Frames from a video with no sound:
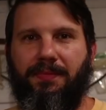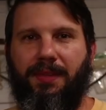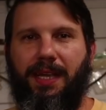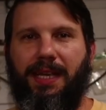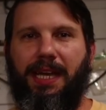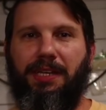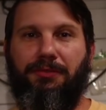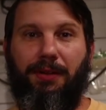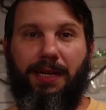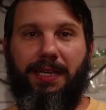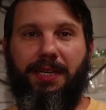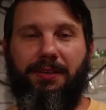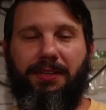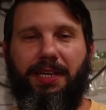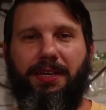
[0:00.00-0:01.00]
Hey guys, Ryan
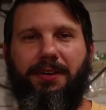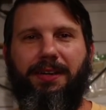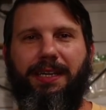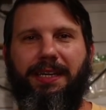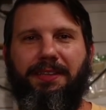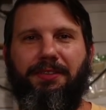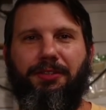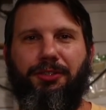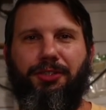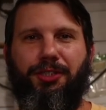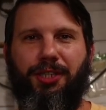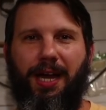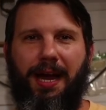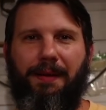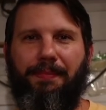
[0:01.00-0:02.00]
Gill here in the
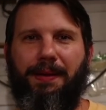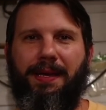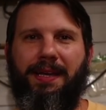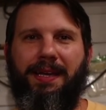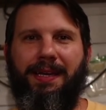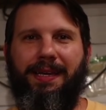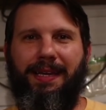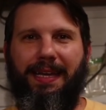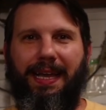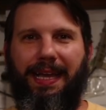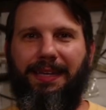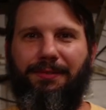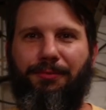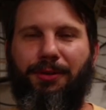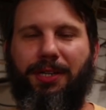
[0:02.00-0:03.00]
shop,
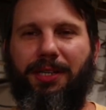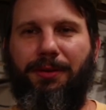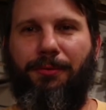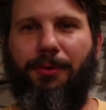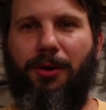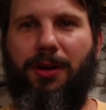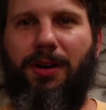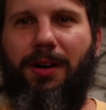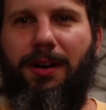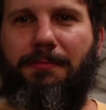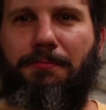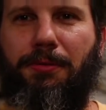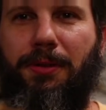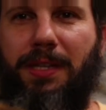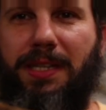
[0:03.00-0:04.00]
and we're going to work on
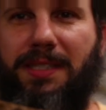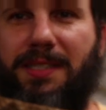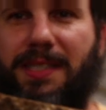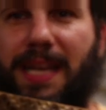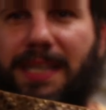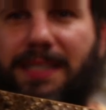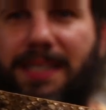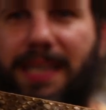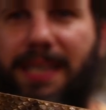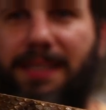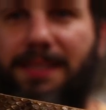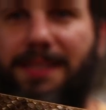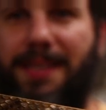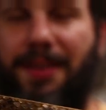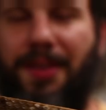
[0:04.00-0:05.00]
putting snake
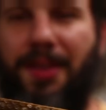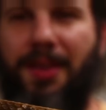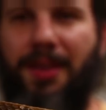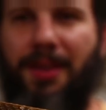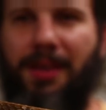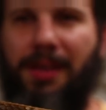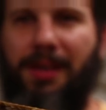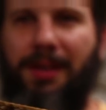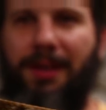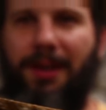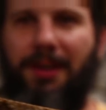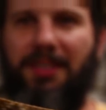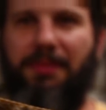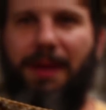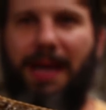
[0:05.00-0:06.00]
skins
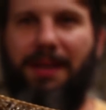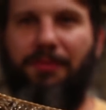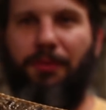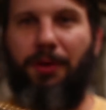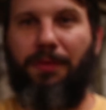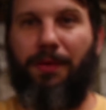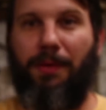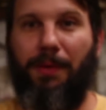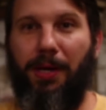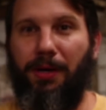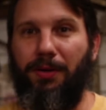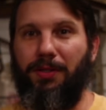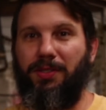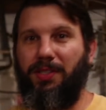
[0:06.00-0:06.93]
on the back of one of our bows.